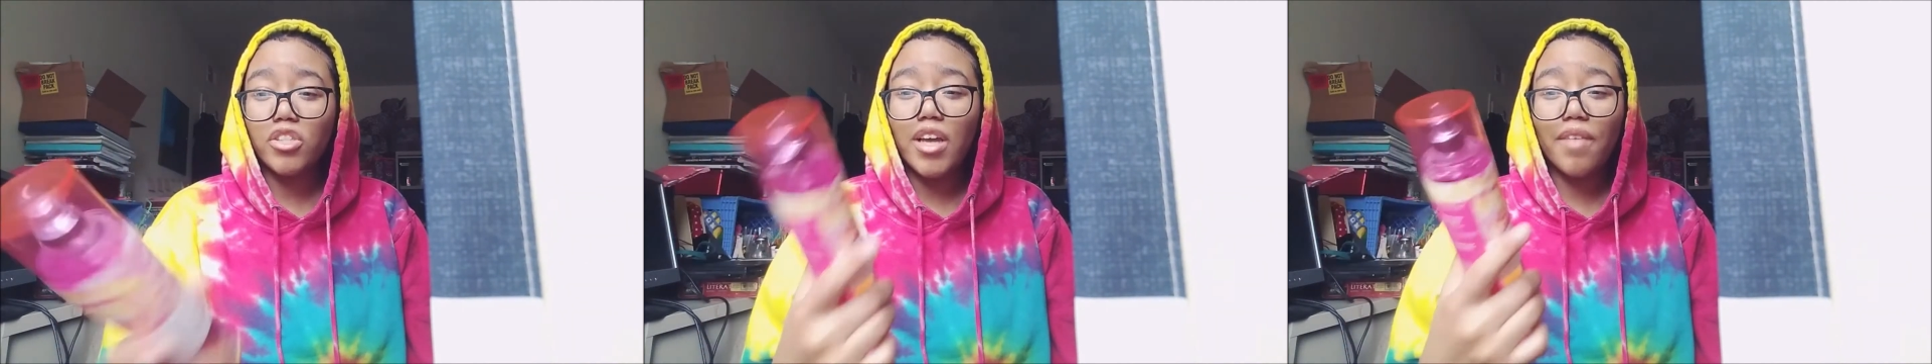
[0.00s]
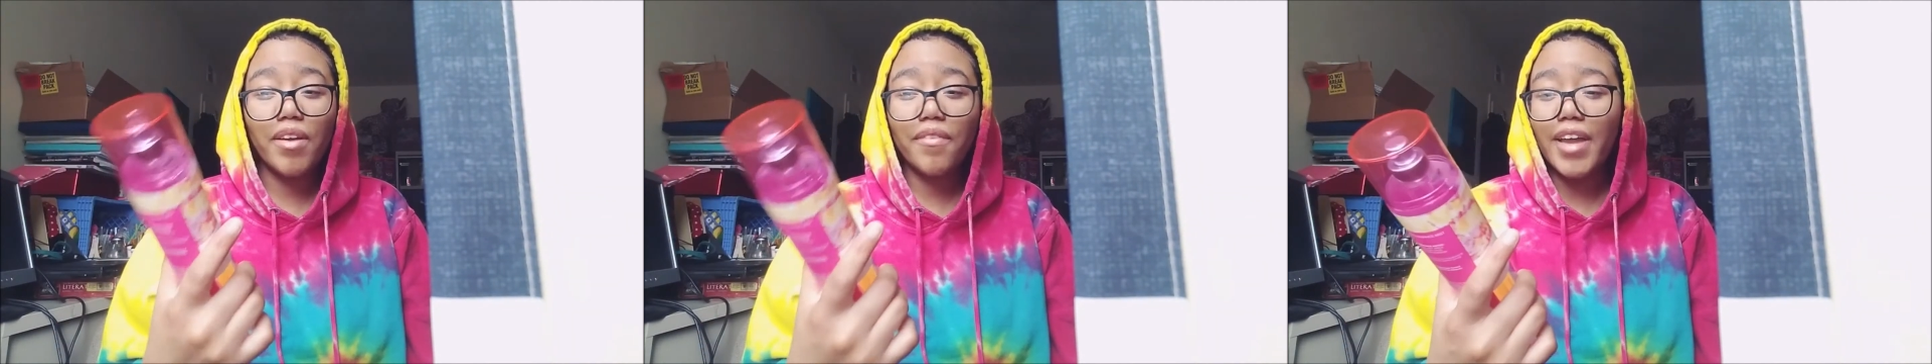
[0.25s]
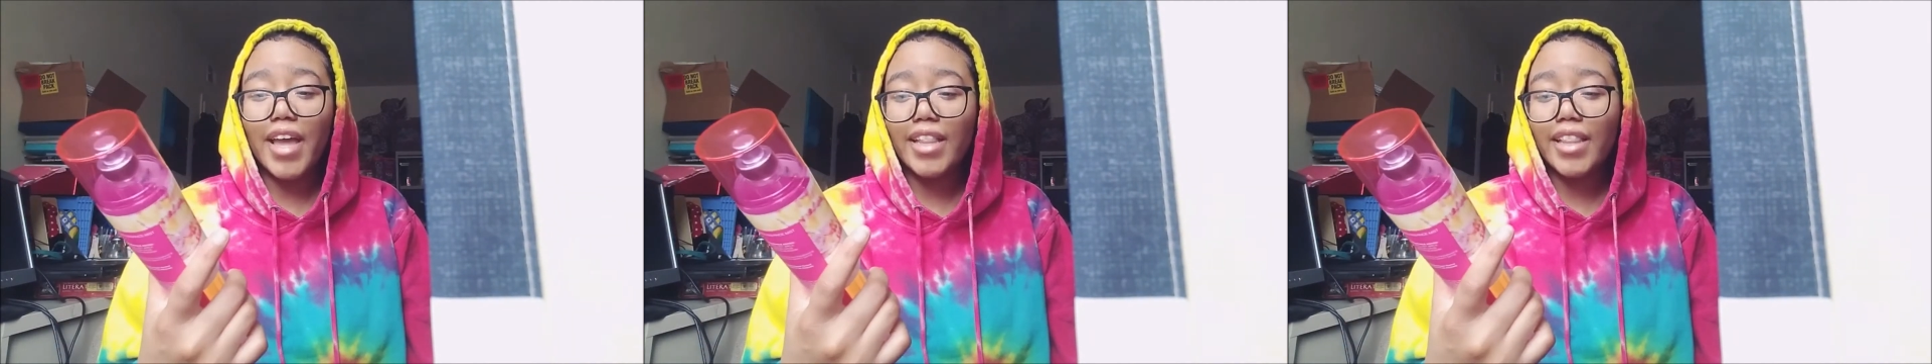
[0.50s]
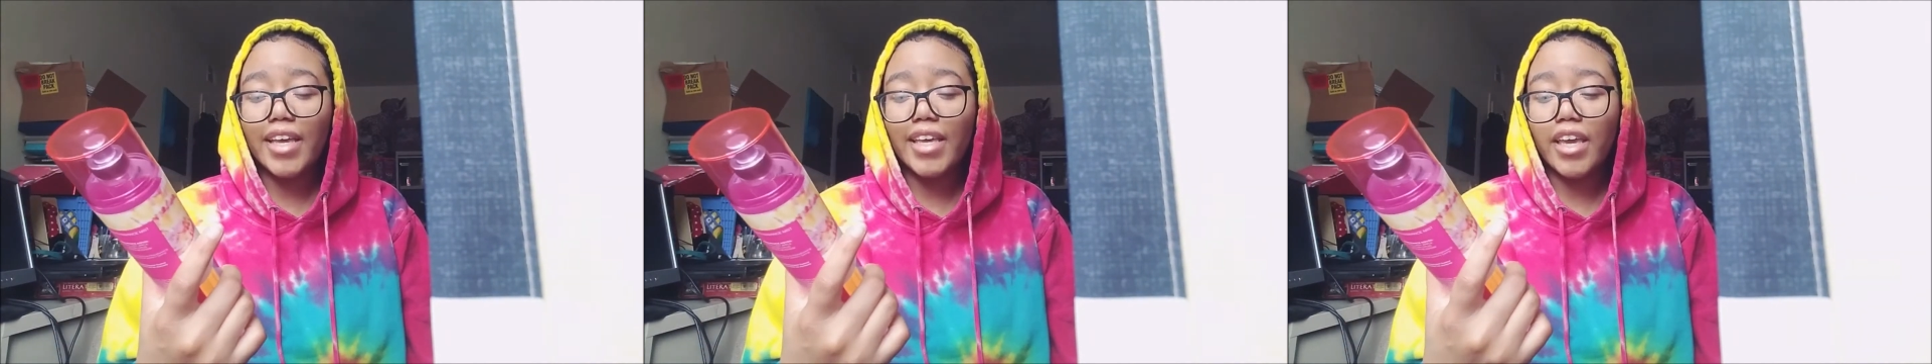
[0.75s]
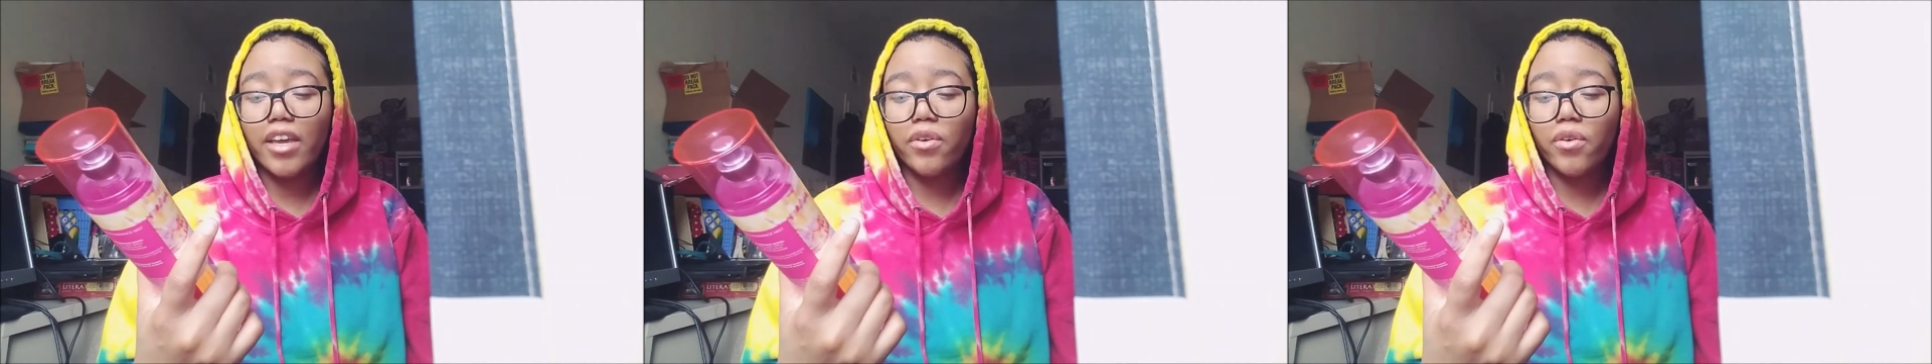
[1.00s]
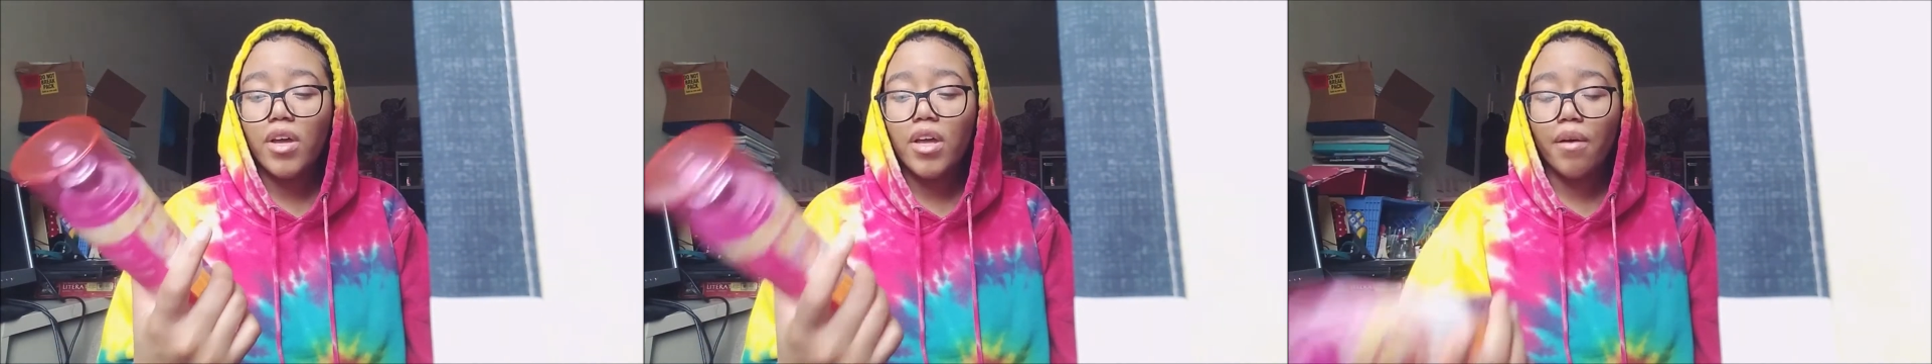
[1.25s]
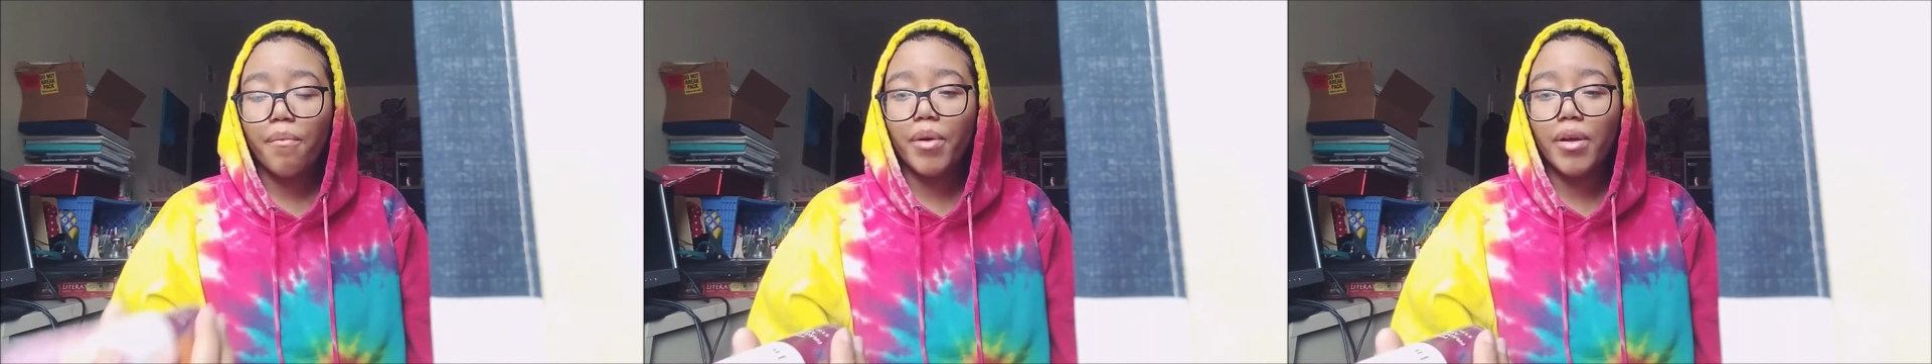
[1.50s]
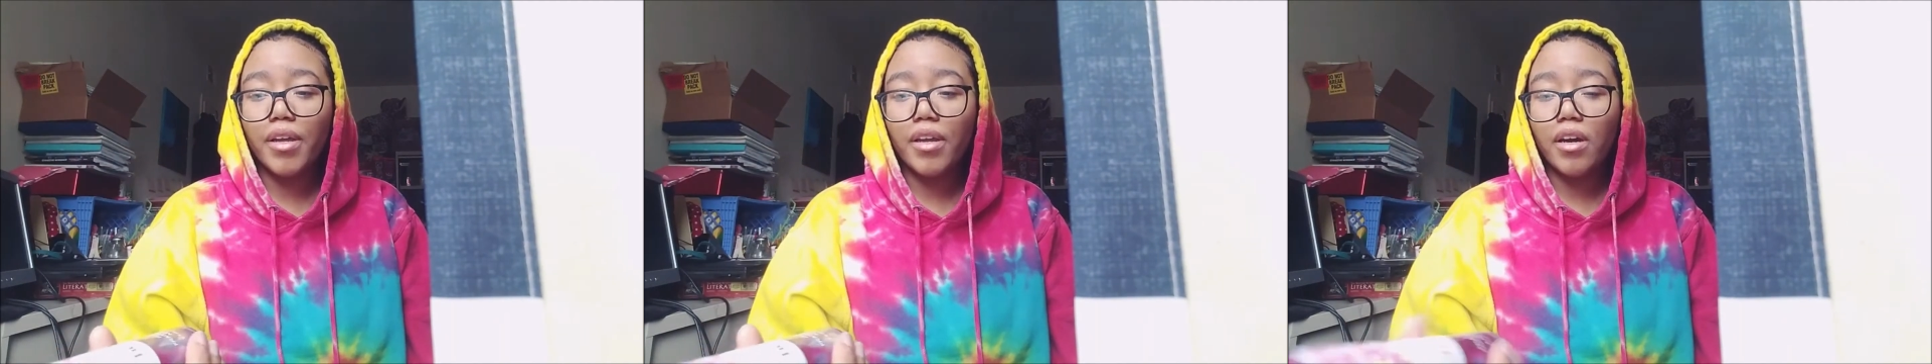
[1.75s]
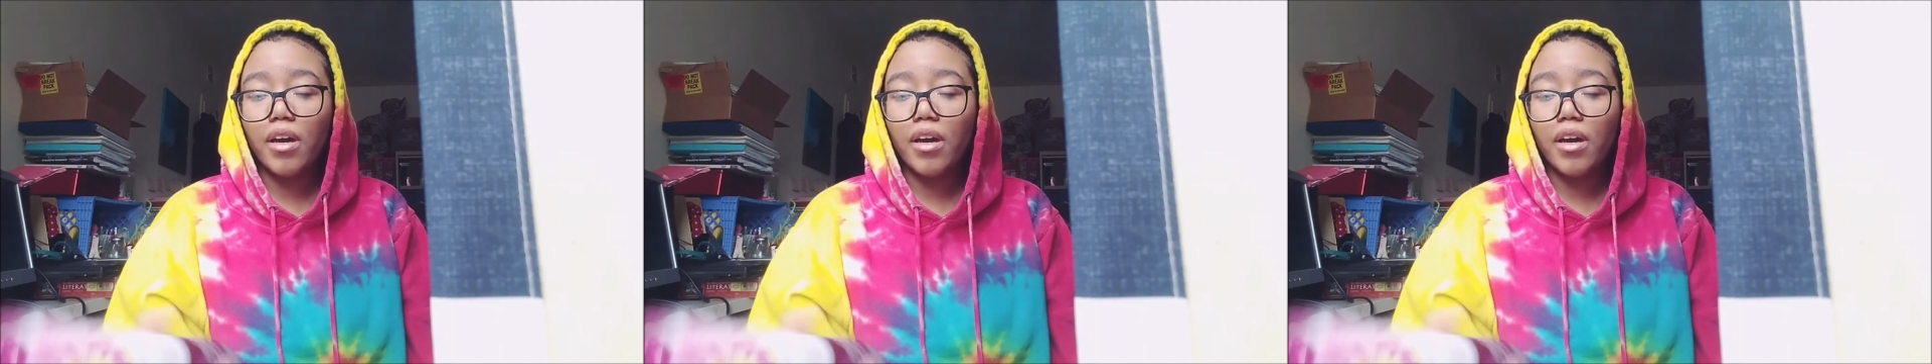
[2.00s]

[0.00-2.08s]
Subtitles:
I've never had that candle, but